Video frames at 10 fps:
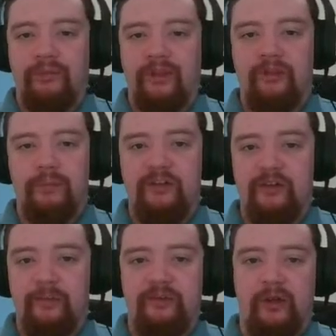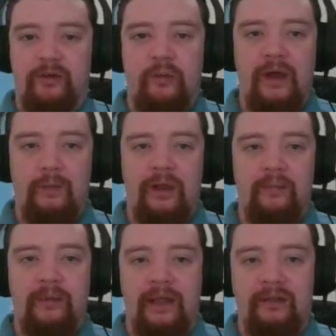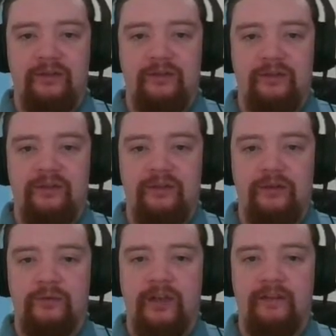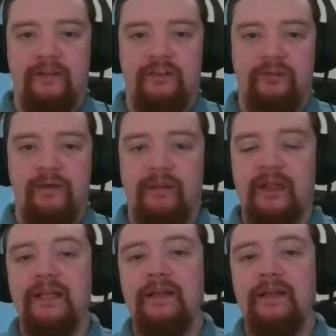These bishops are quite well placed, so Tarrasch is very